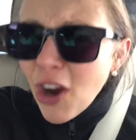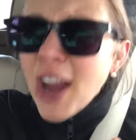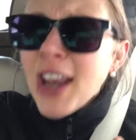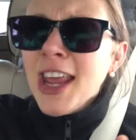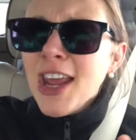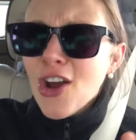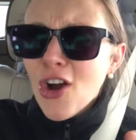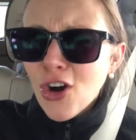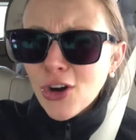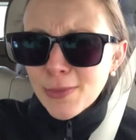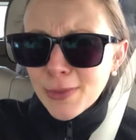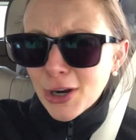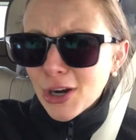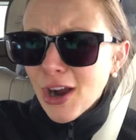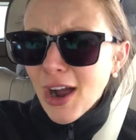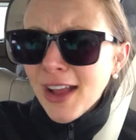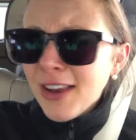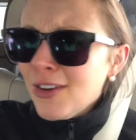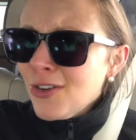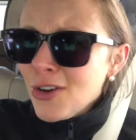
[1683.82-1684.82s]
Harbor.
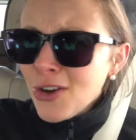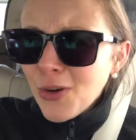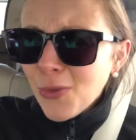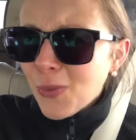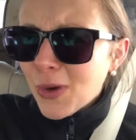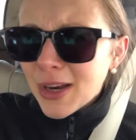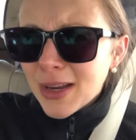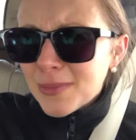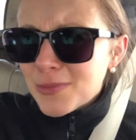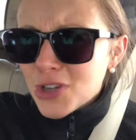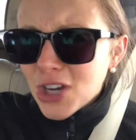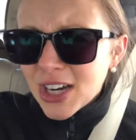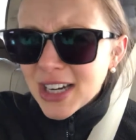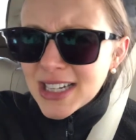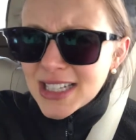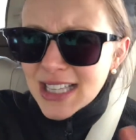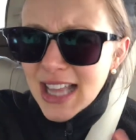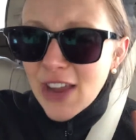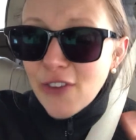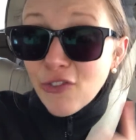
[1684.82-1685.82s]
I don't know what I'm trying
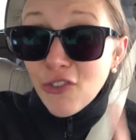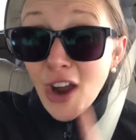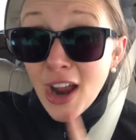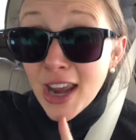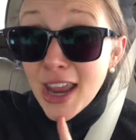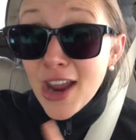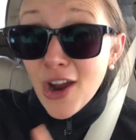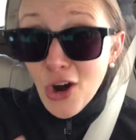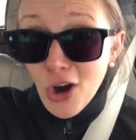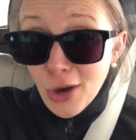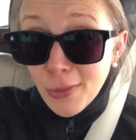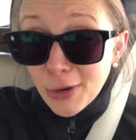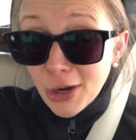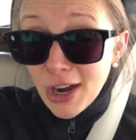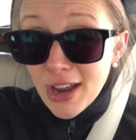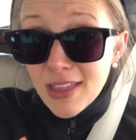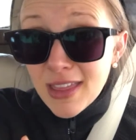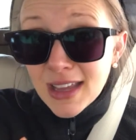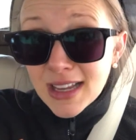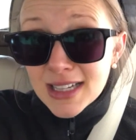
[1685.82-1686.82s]
to say. Friday Harbor,
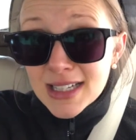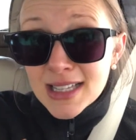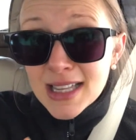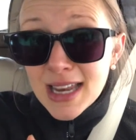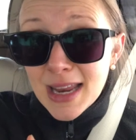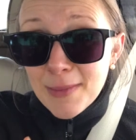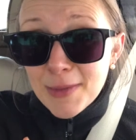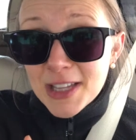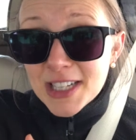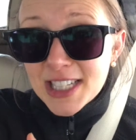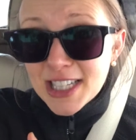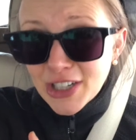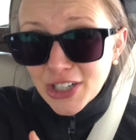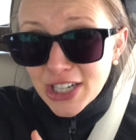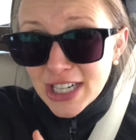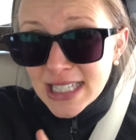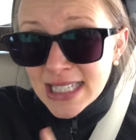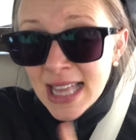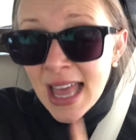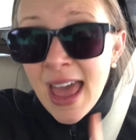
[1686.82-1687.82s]
I think, is the name of the
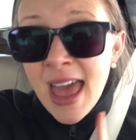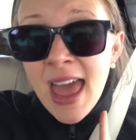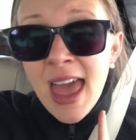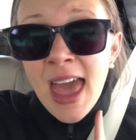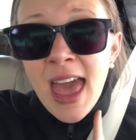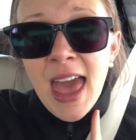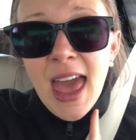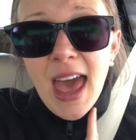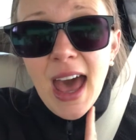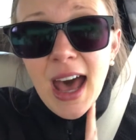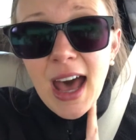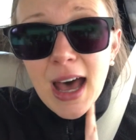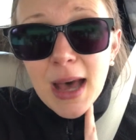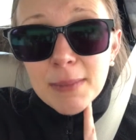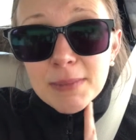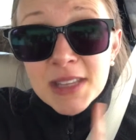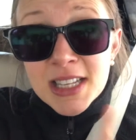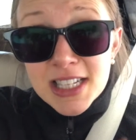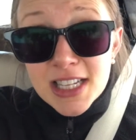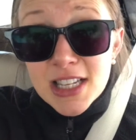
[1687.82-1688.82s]
series.
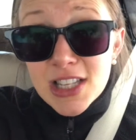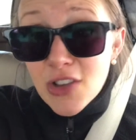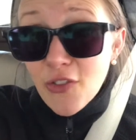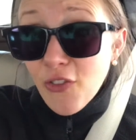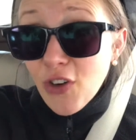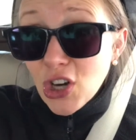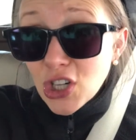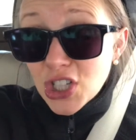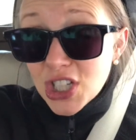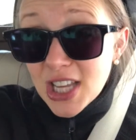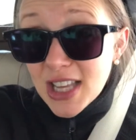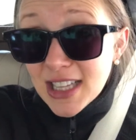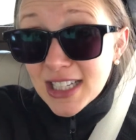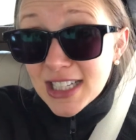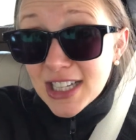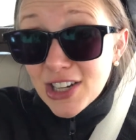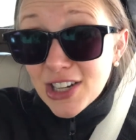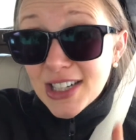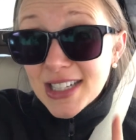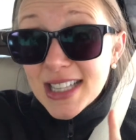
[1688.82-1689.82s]
This is the first in the
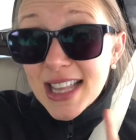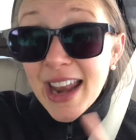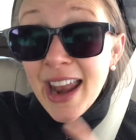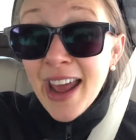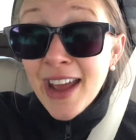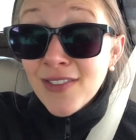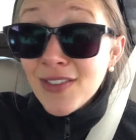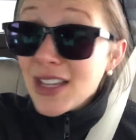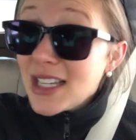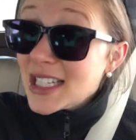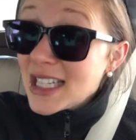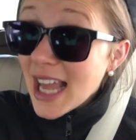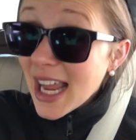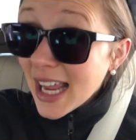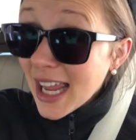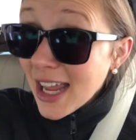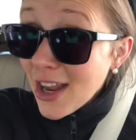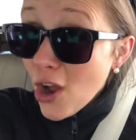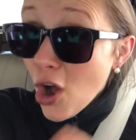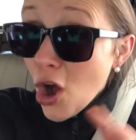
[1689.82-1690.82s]
series, and I have the
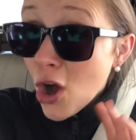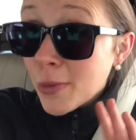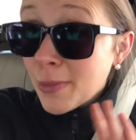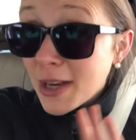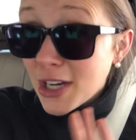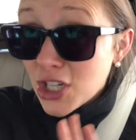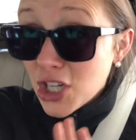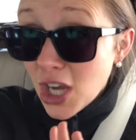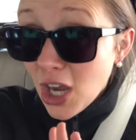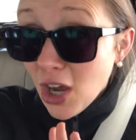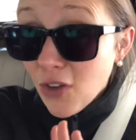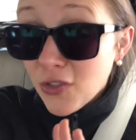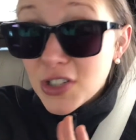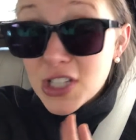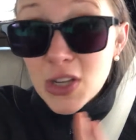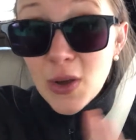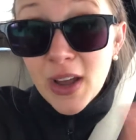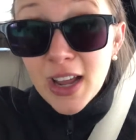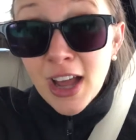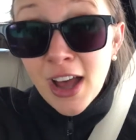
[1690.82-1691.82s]
second on my shelf.
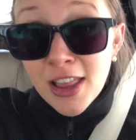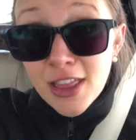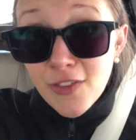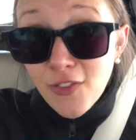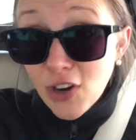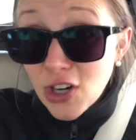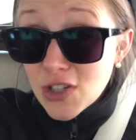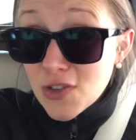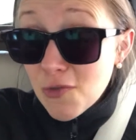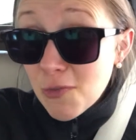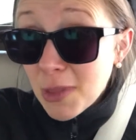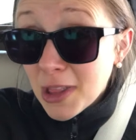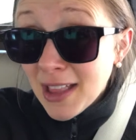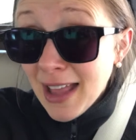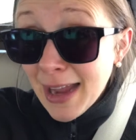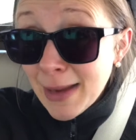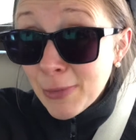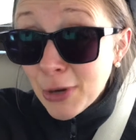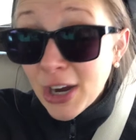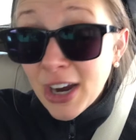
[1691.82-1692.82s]
So I got the first from the
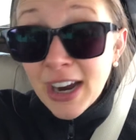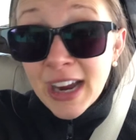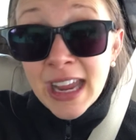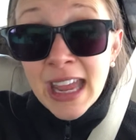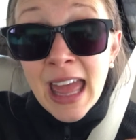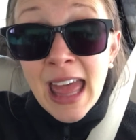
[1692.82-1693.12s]
library.